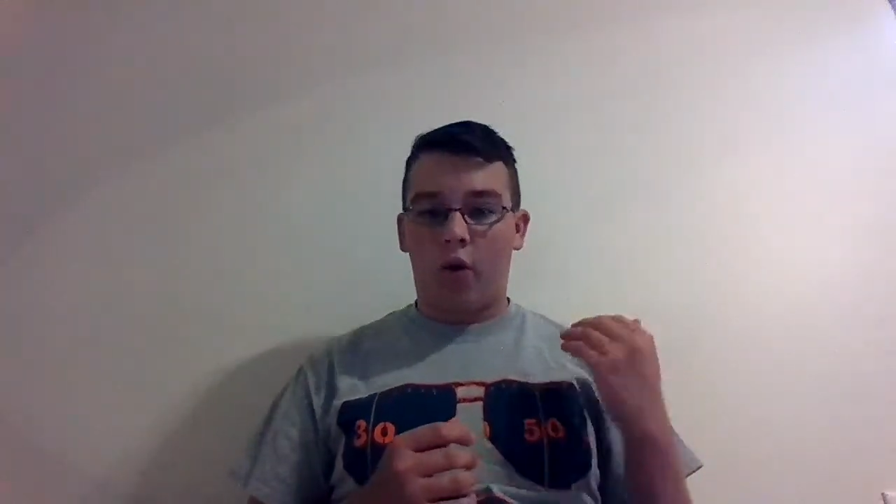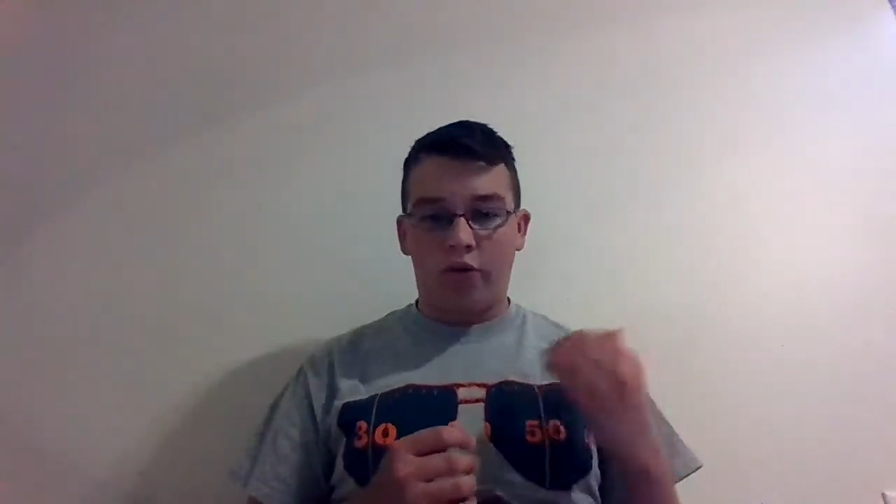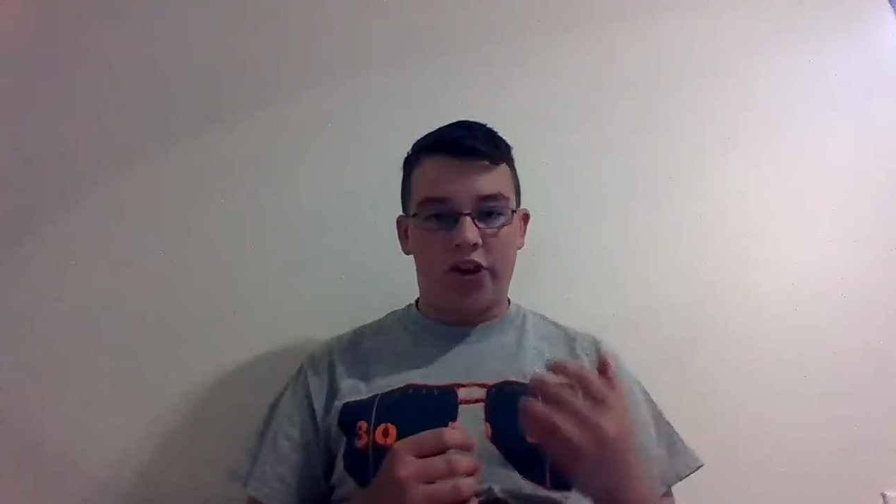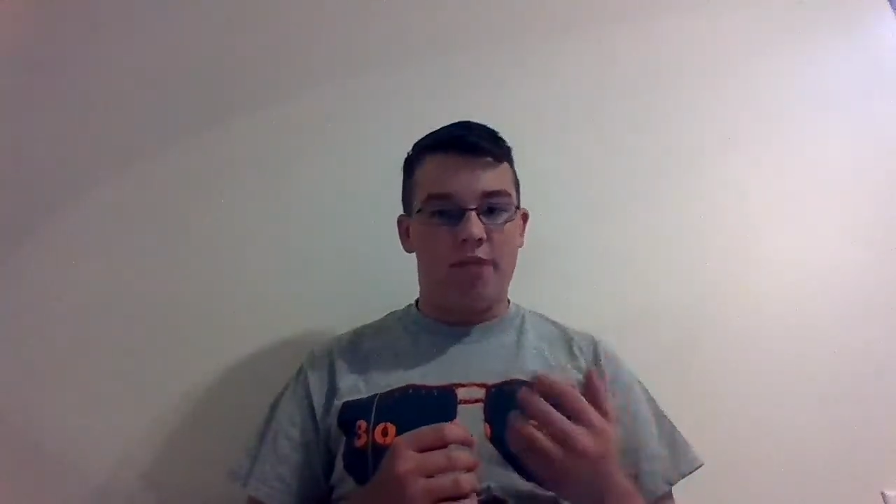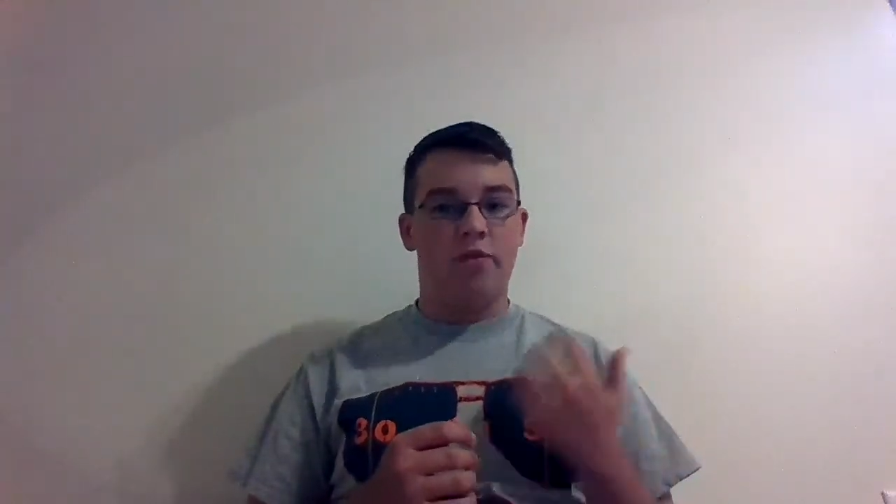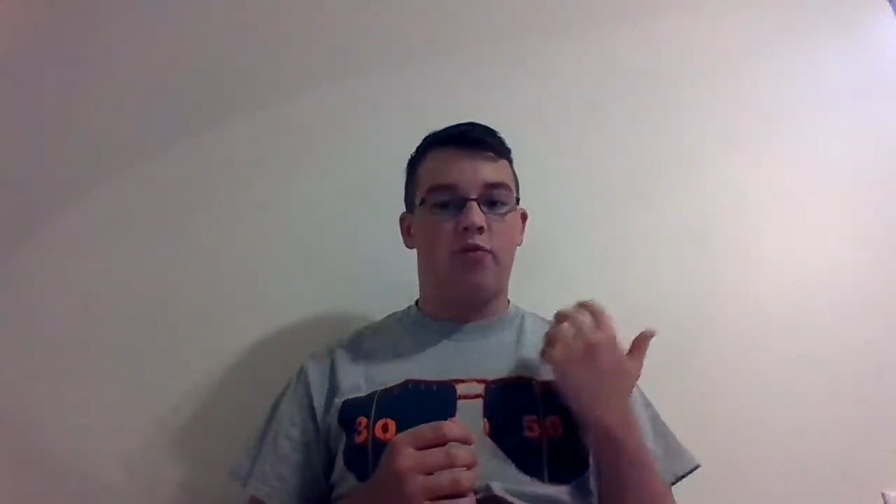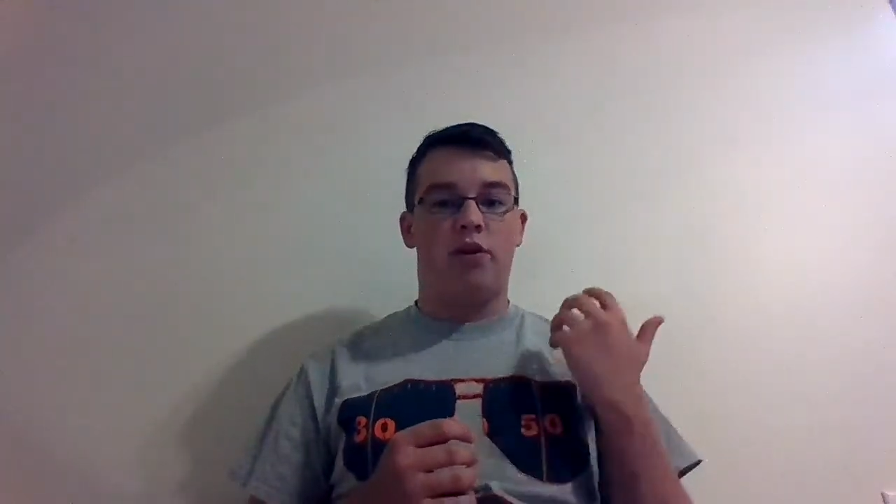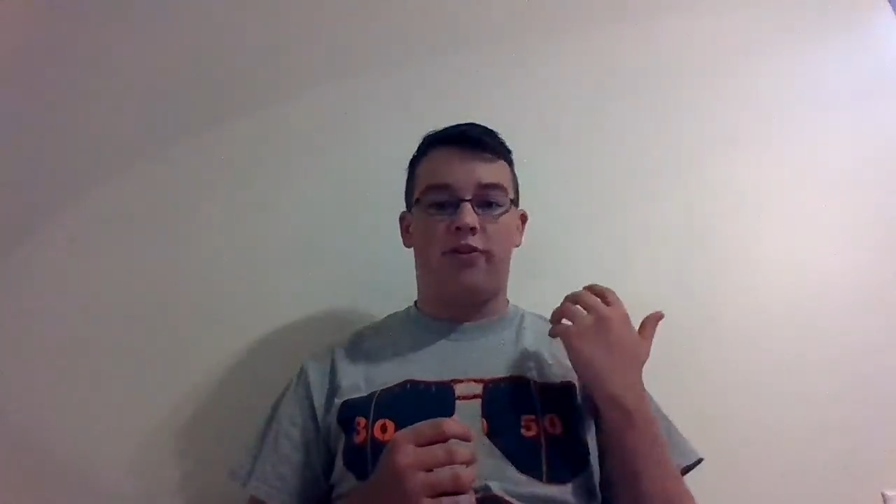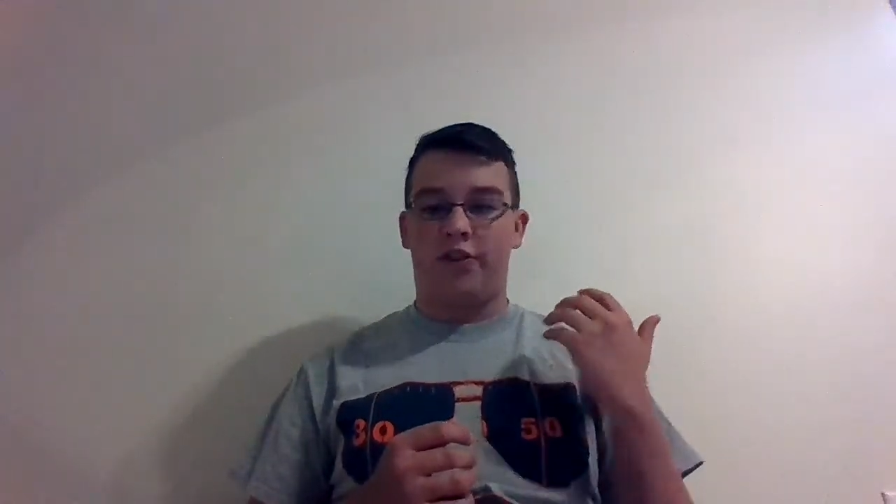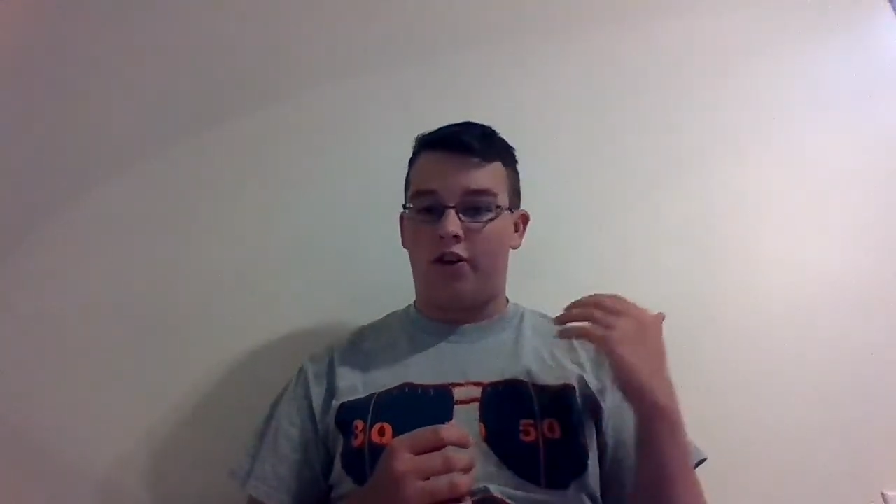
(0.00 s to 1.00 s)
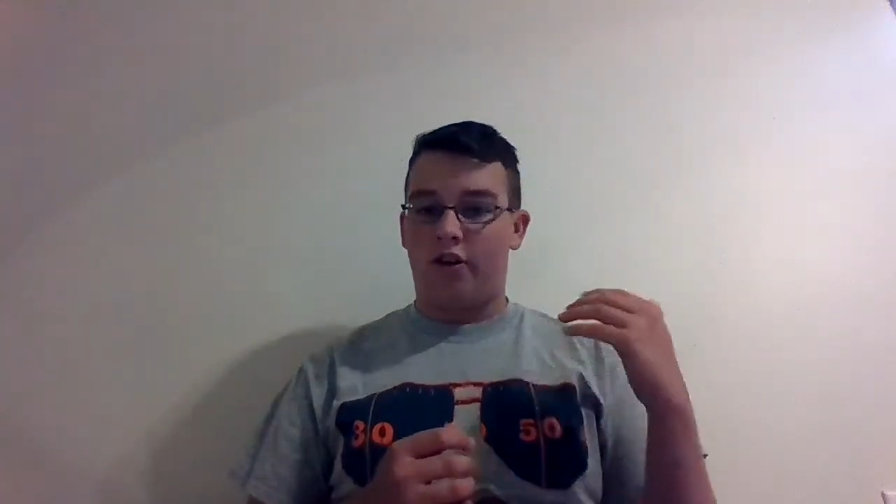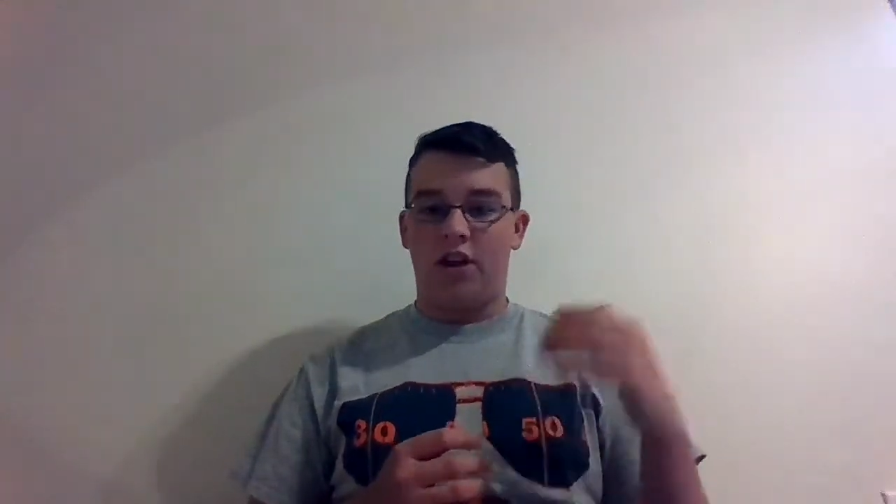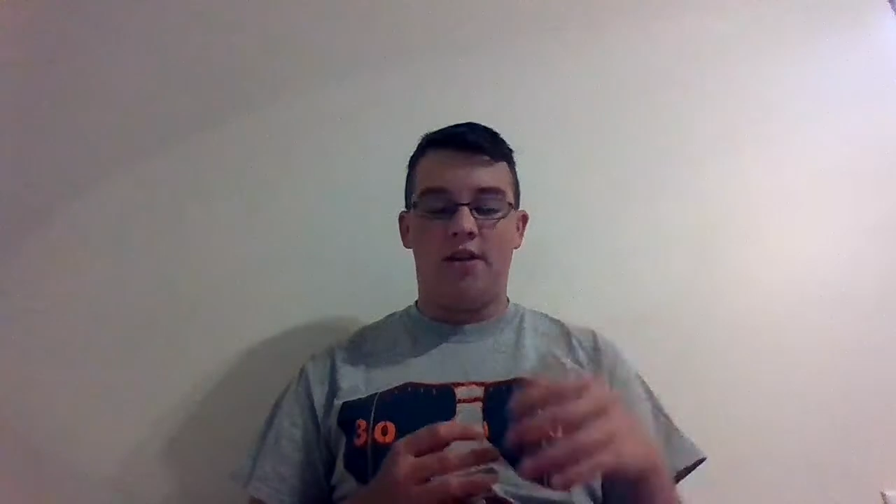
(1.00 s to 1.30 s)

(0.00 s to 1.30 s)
or Jameis Winston or